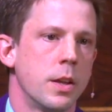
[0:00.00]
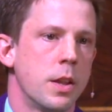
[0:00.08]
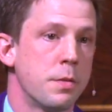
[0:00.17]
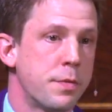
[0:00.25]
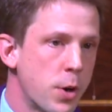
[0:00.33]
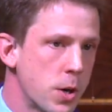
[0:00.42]

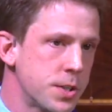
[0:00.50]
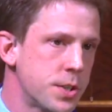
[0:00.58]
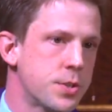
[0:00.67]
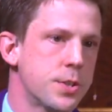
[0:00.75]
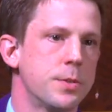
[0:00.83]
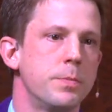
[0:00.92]
The
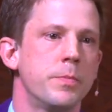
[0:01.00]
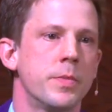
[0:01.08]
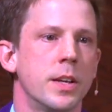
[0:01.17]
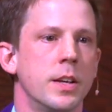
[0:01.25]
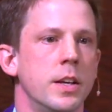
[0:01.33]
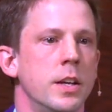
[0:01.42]
first
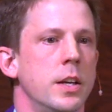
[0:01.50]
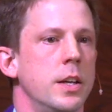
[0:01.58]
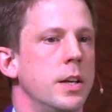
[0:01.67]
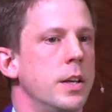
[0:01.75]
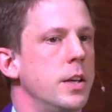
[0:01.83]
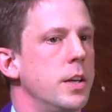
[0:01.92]

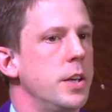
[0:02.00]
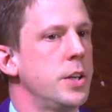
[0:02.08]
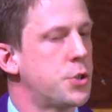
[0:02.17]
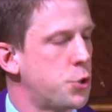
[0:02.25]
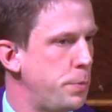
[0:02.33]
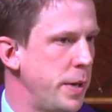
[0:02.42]

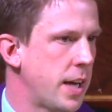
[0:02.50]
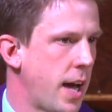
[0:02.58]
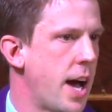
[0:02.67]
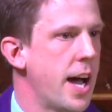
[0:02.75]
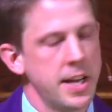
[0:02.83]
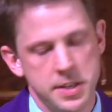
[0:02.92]
is to be
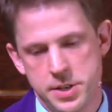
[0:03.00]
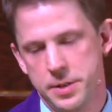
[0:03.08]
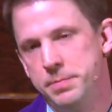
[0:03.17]
kind.